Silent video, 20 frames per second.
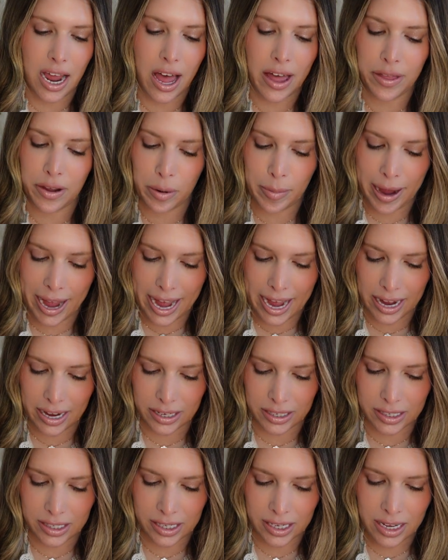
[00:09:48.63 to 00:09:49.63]
other
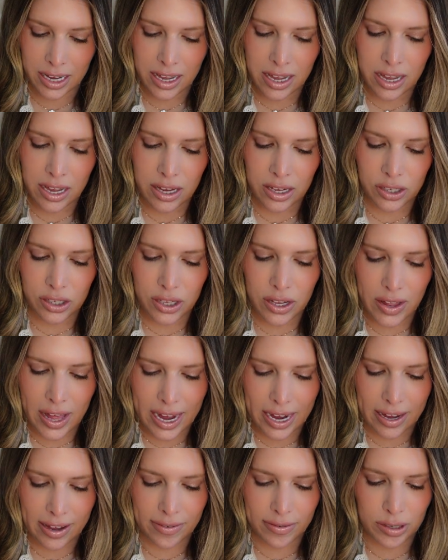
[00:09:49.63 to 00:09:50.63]
bags. So
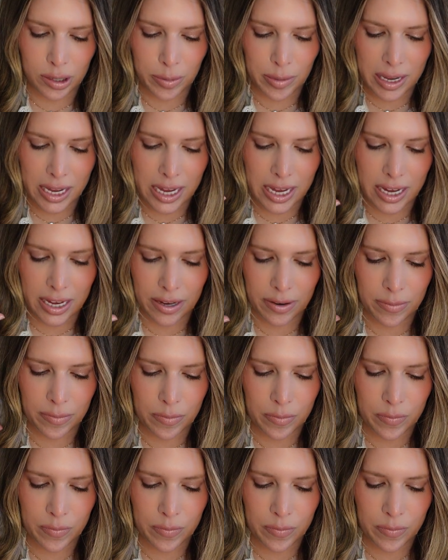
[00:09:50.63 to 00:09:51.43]
that gives me